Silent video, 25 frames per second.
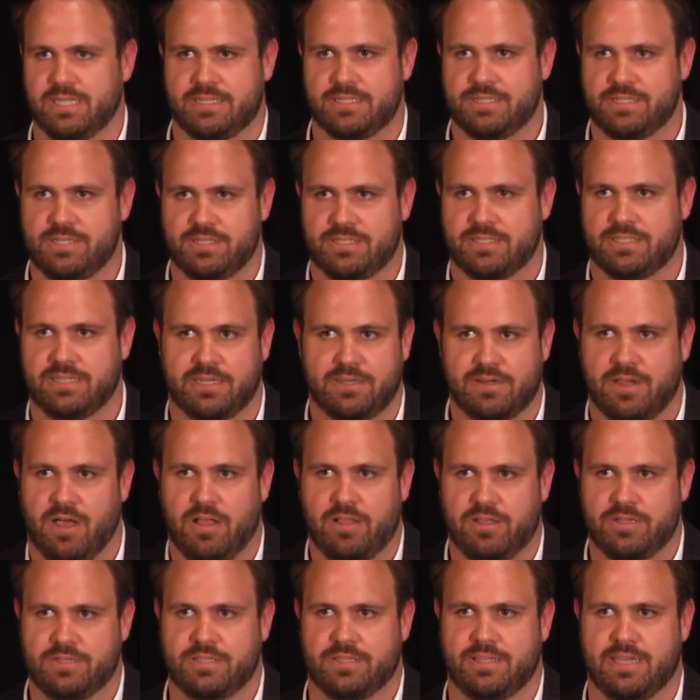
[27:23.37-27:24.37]
Let's just
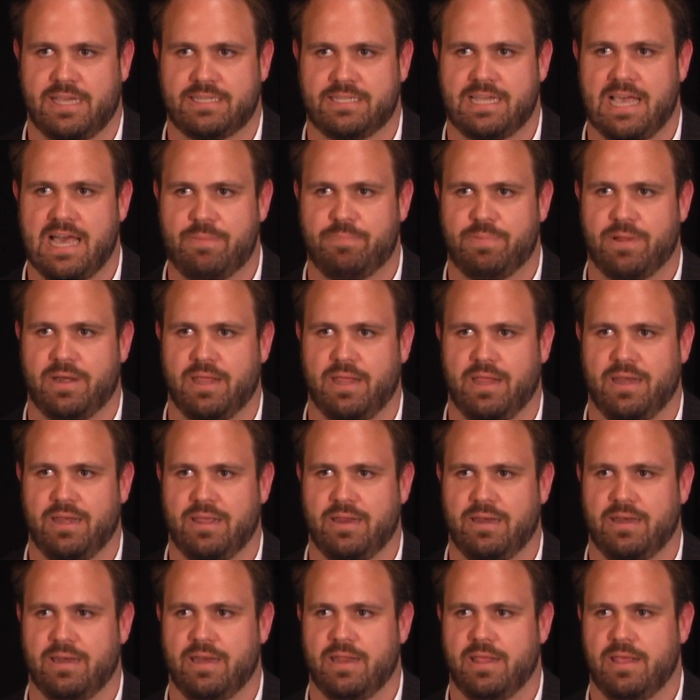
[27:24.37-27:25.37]
acknowledge that that's happening
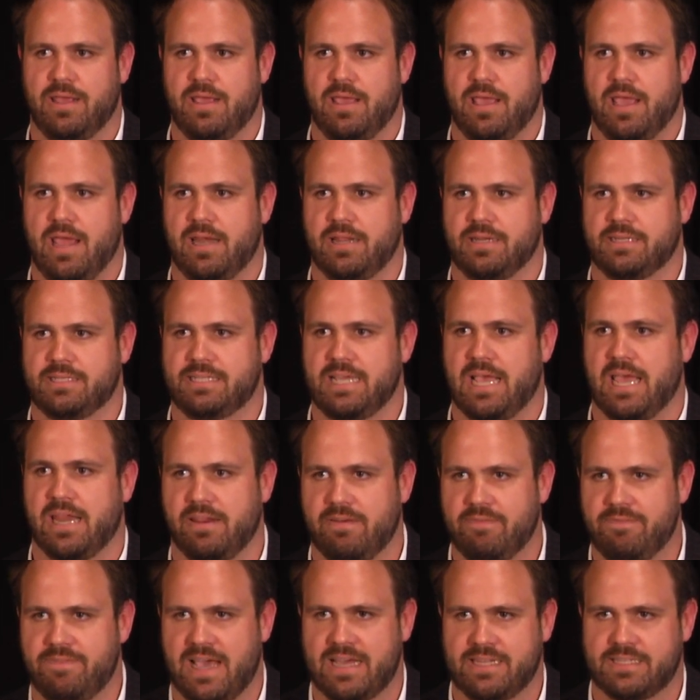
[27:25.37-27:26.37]
and instead
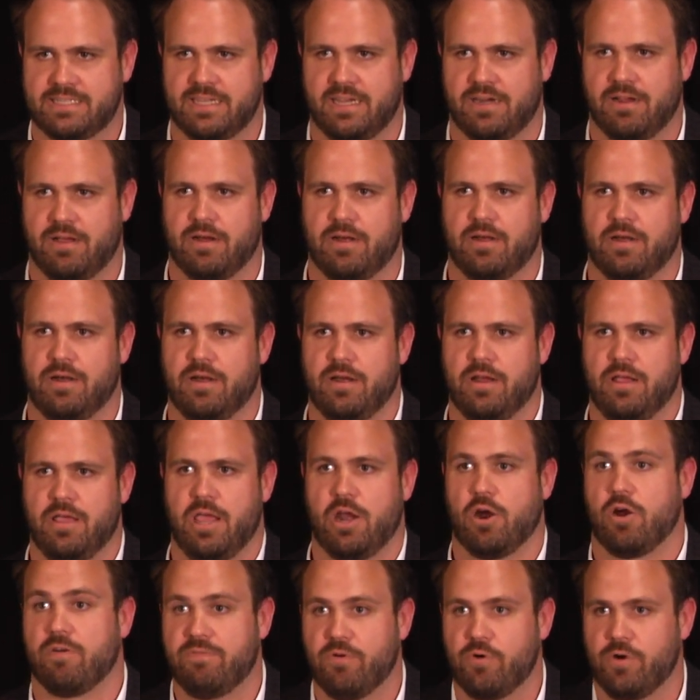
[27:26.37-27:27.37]
invest in our
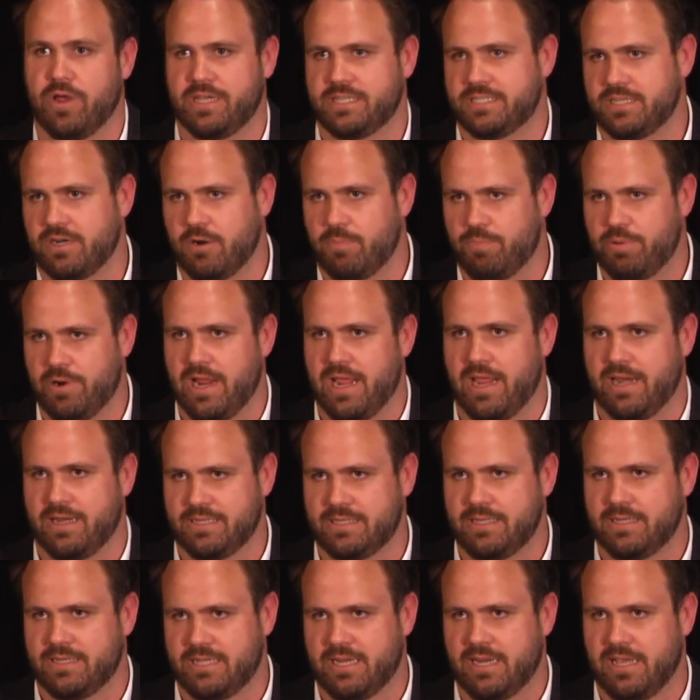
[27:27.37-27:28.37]
voice and our
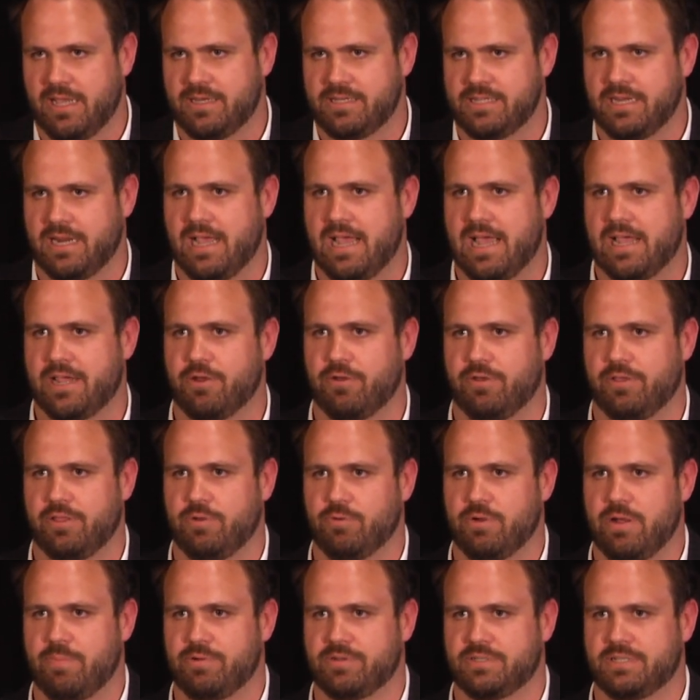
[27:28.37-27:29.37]
brand. Did I accurately
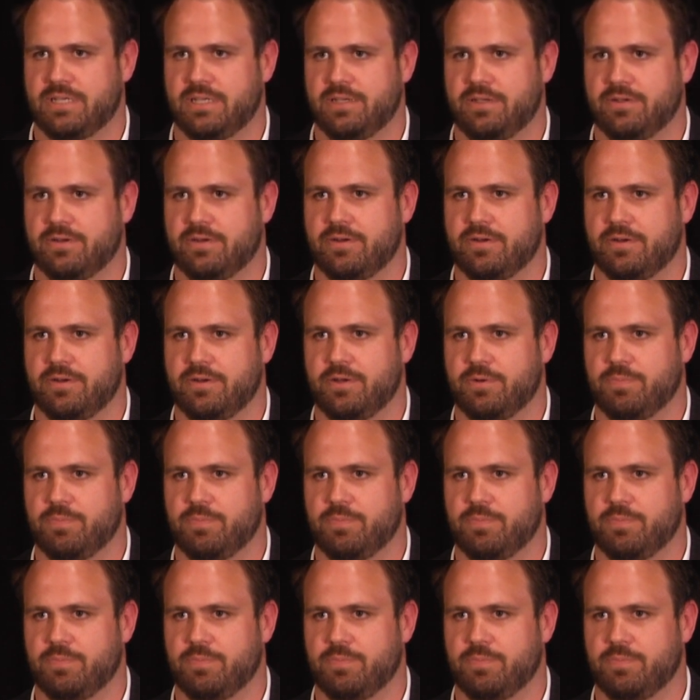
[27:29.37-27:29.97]
represent your?